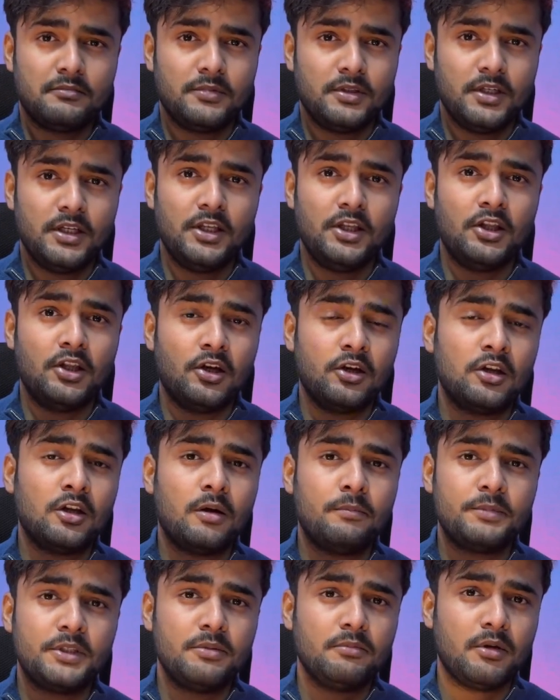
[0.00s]
in
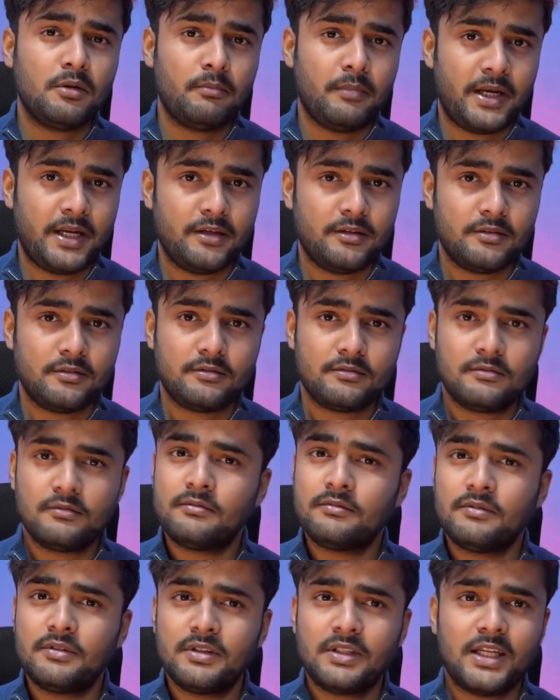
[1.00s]
non-optimal manner,
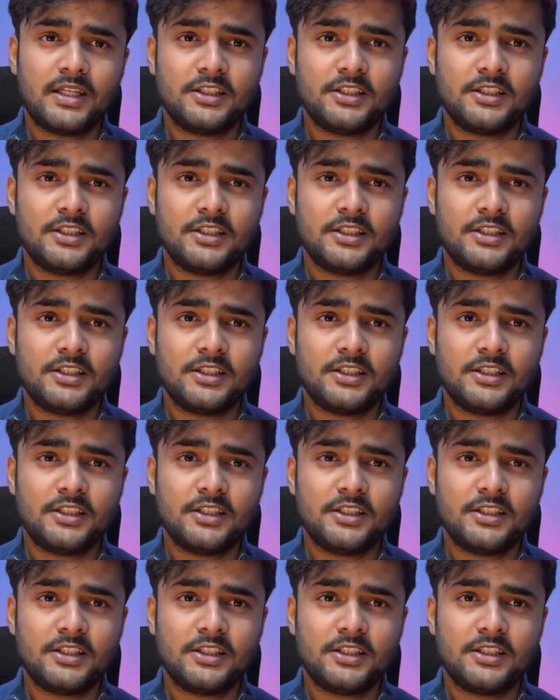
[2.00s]
that